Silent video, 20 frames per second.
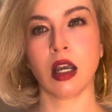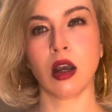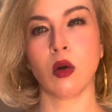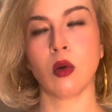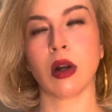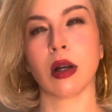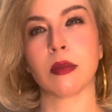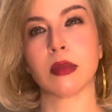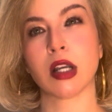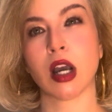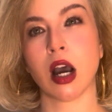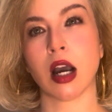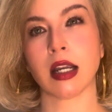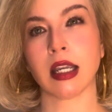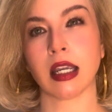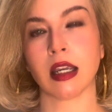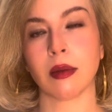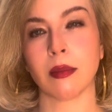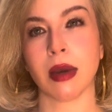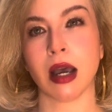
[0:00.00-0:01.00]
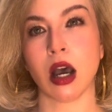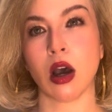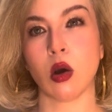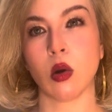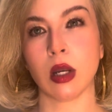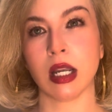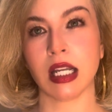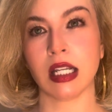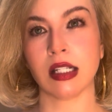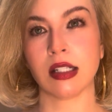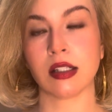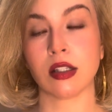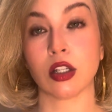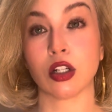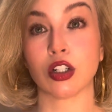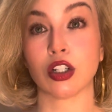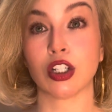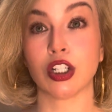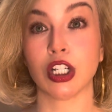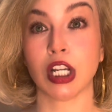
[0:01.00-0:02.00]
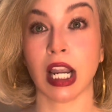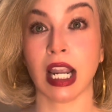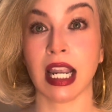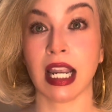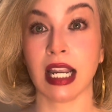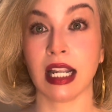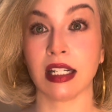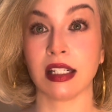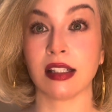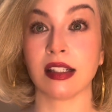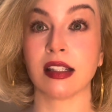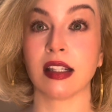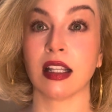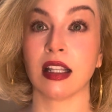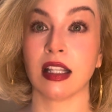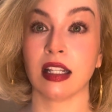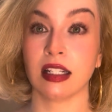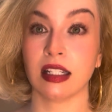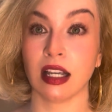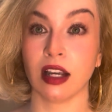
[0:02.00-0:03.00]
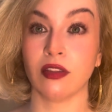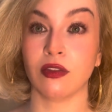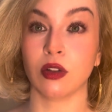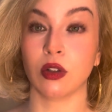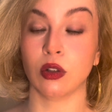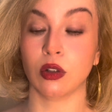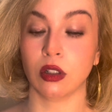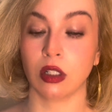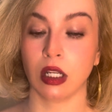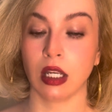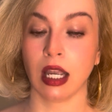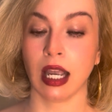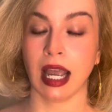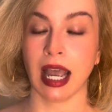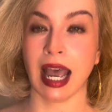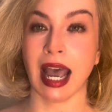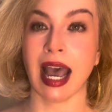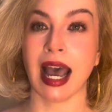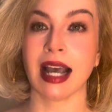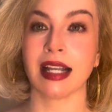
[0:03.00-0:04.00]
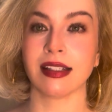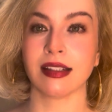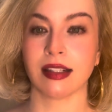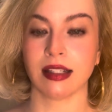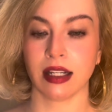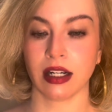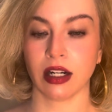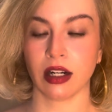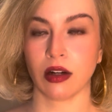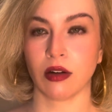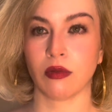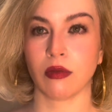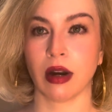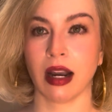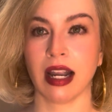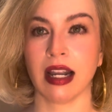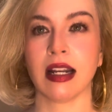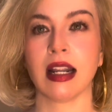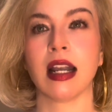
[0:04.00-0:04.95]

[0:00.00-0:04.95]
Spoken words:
what I'm talking about is there's chains that the devil has there, right?